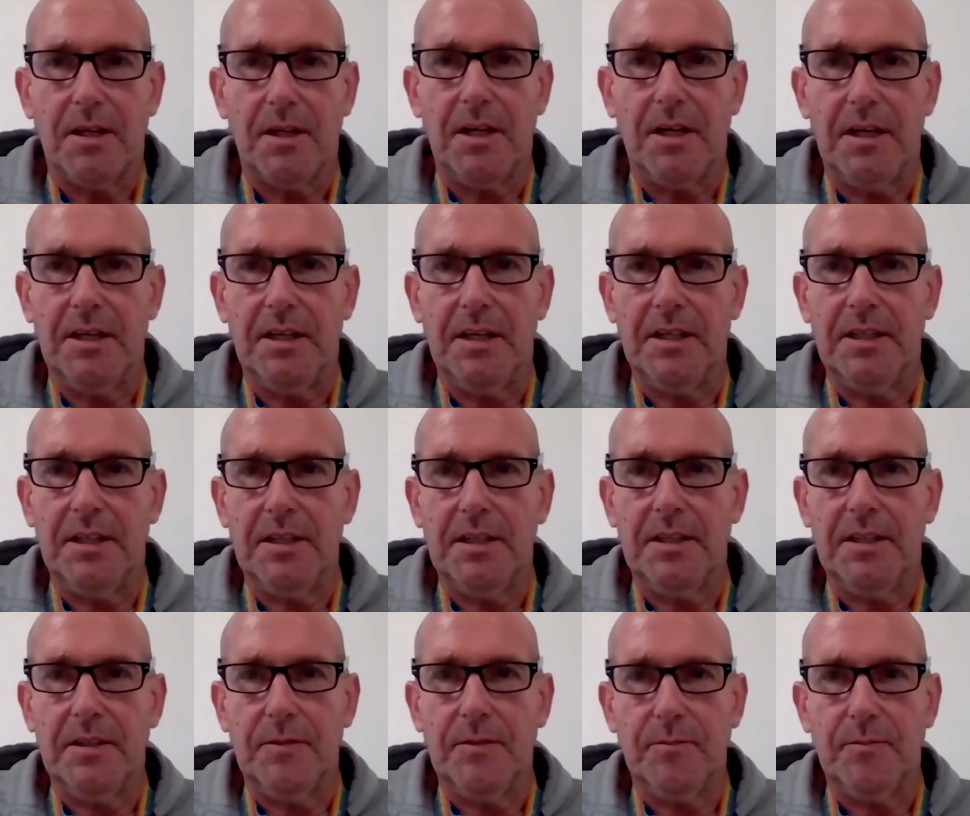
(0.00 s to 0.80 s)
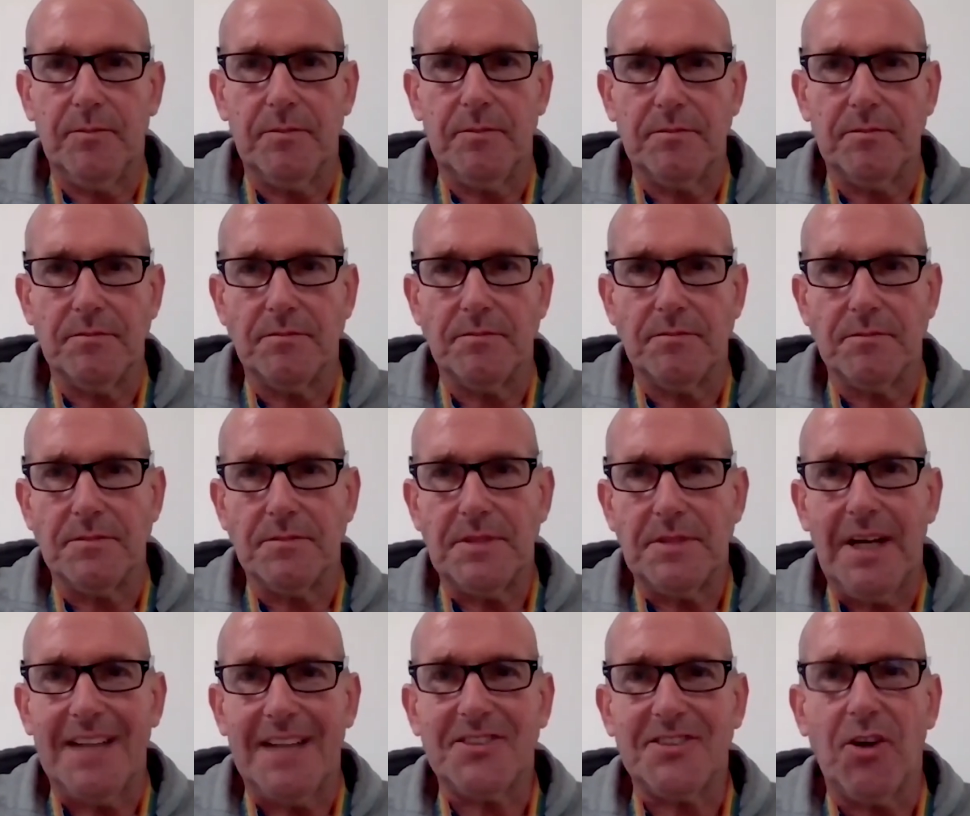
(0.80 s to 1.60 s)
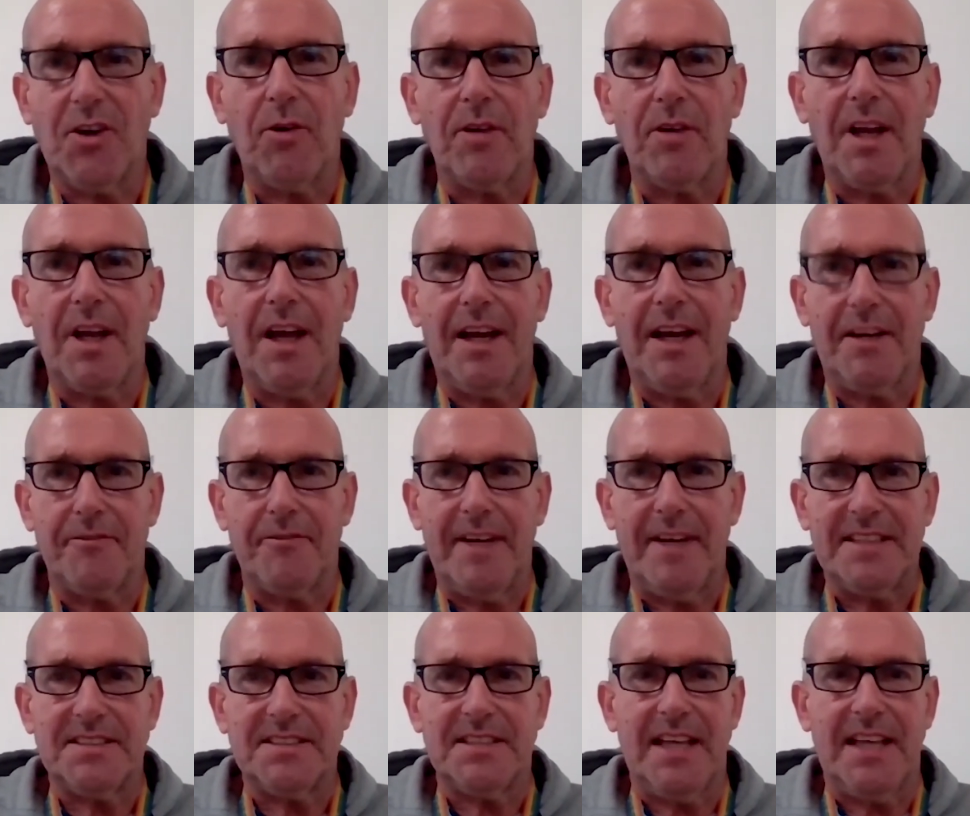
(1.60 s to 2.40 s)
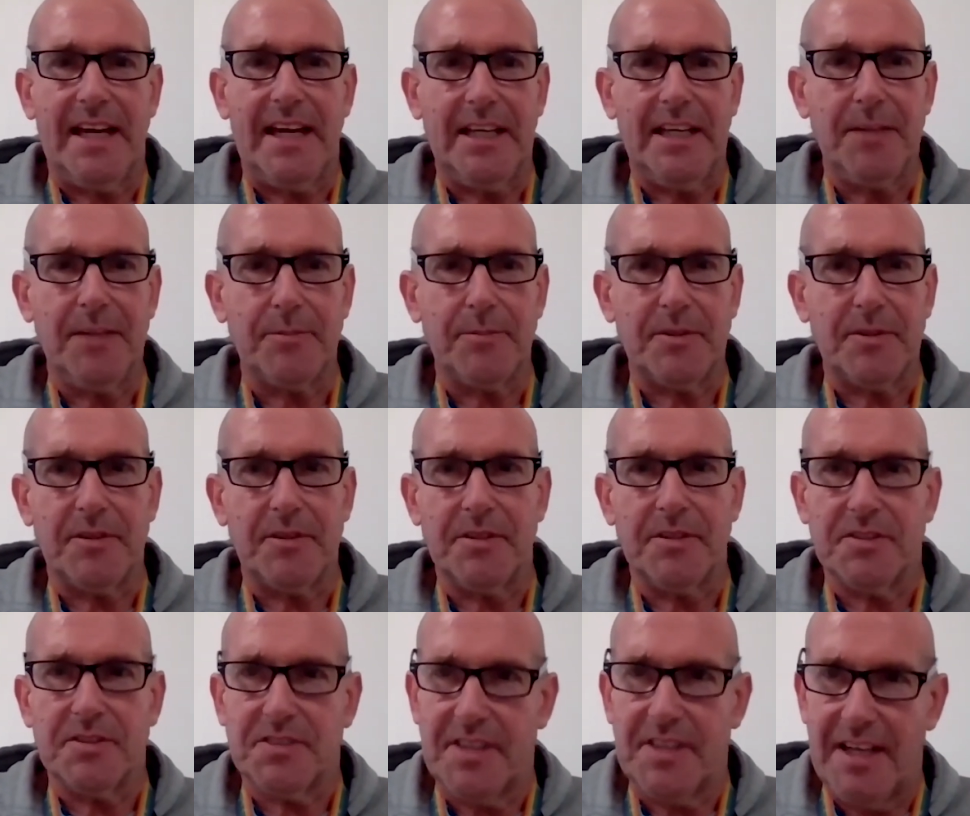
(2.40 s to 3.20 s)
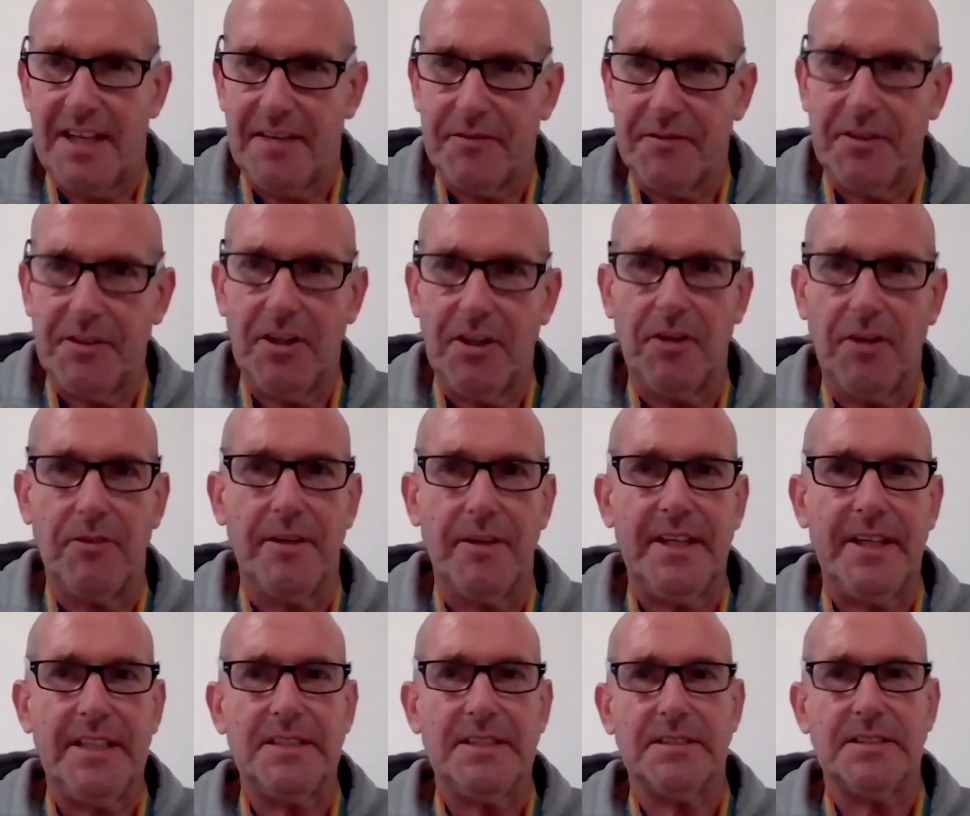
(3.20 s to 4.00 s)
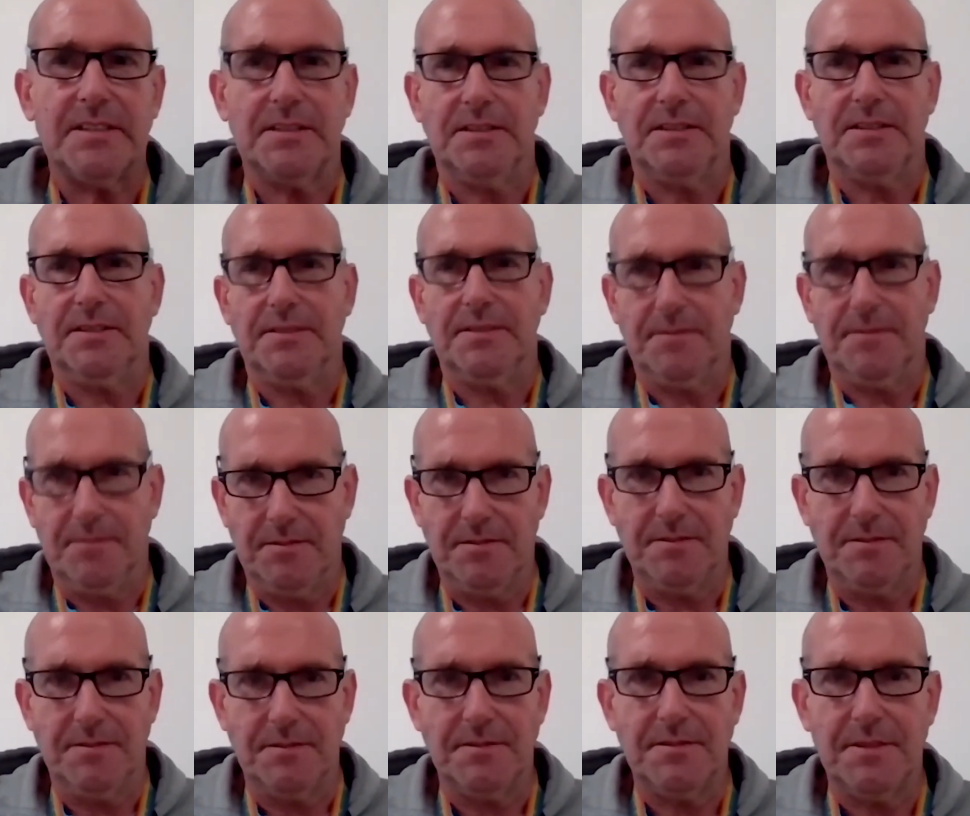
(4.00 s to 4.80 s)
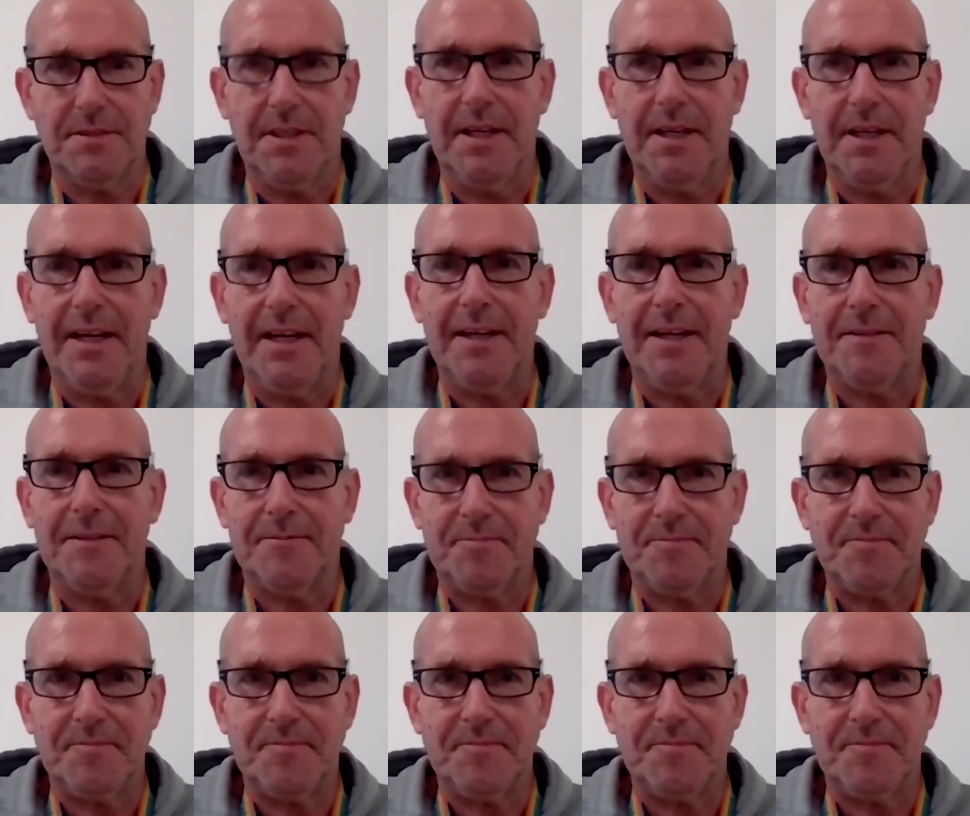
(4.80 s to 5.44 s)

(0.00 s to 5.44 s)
um, I don't like red tape that's there for no reason. Yeah.